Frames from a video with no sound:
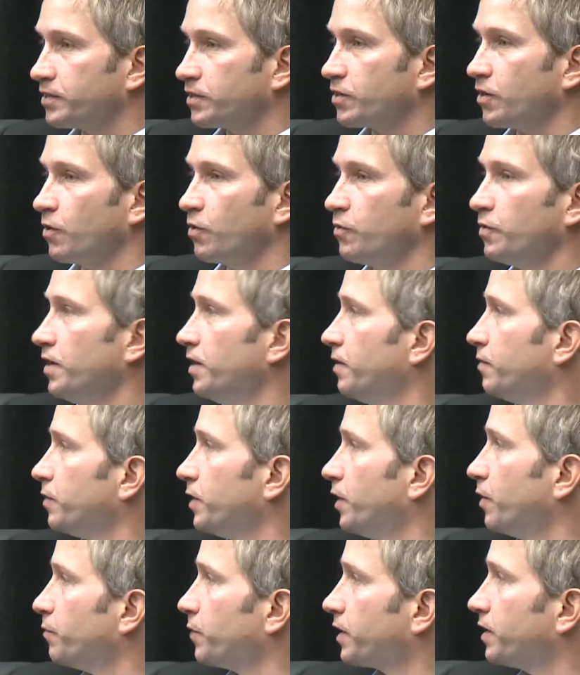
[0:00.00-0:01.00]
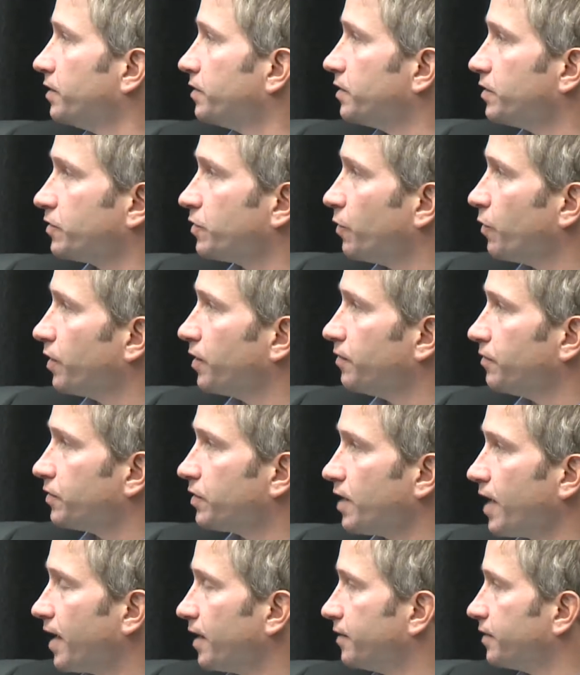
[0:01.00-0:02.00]
So, McKinsey
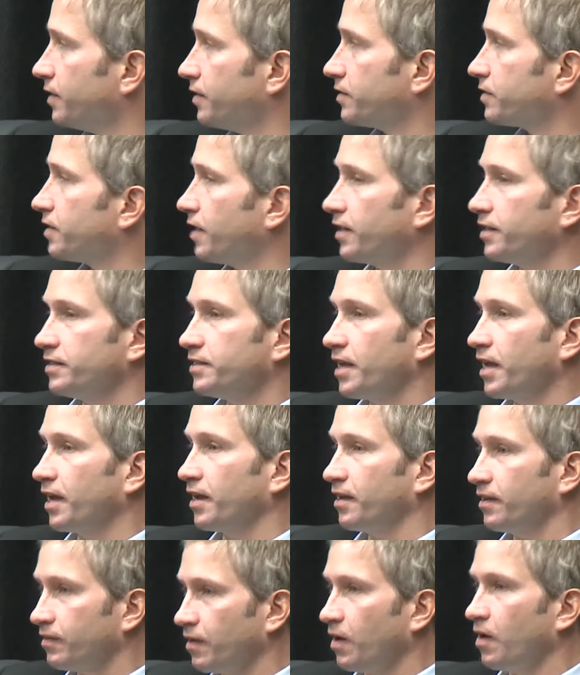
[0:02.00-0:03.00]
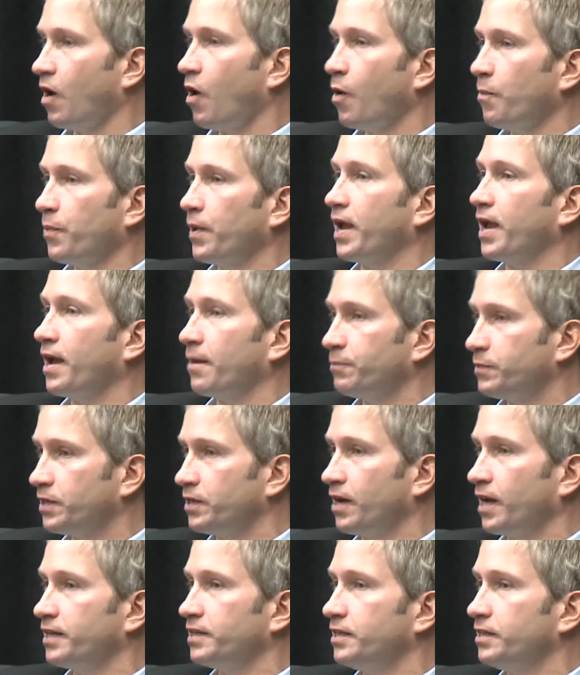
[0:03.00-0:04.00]
did a study saying, I'll pay up to
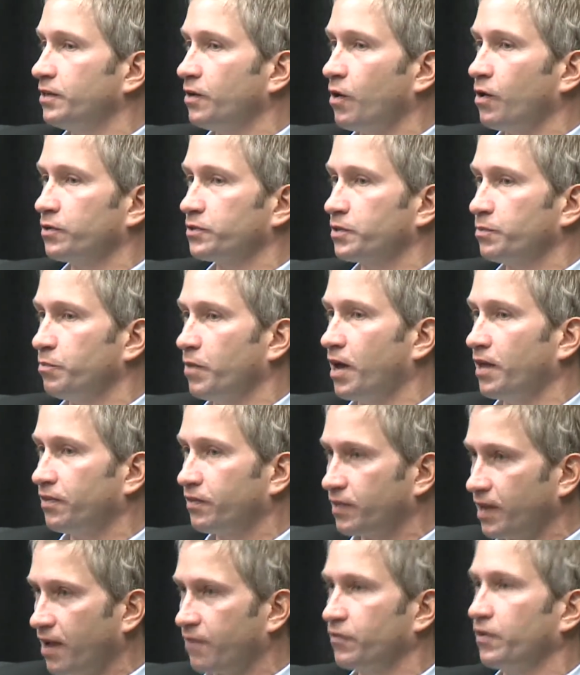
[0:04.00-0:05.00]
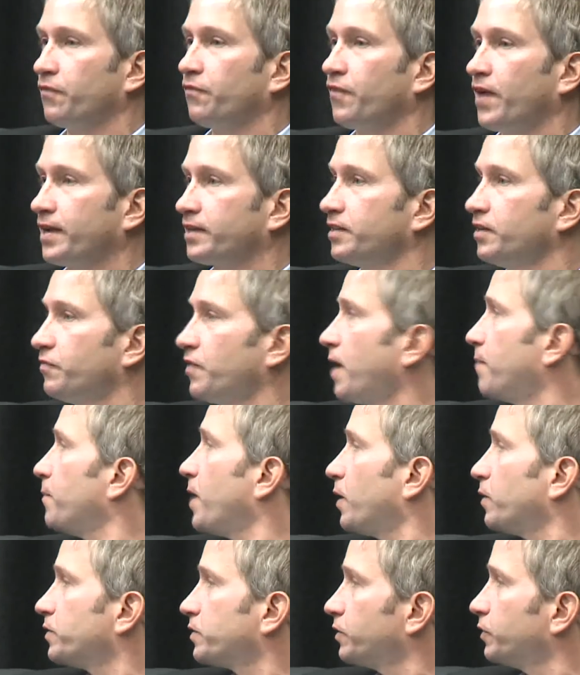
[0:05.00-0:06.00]
$19 a month to have an effective
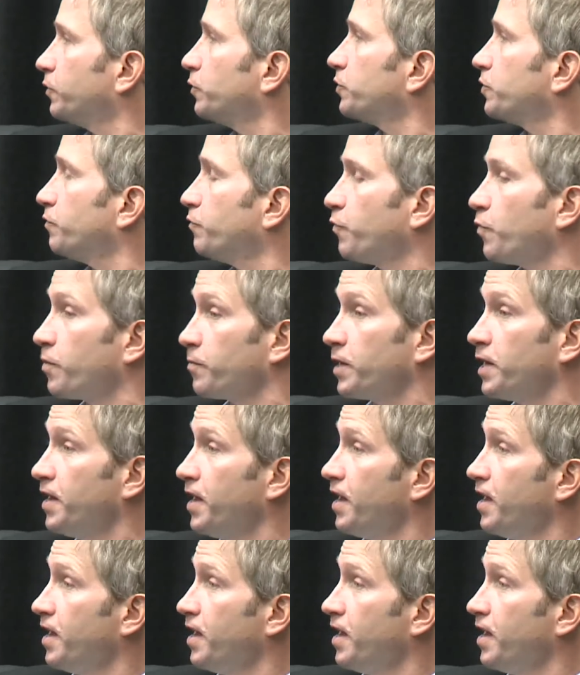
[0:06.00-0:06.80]
mHealth solution for me.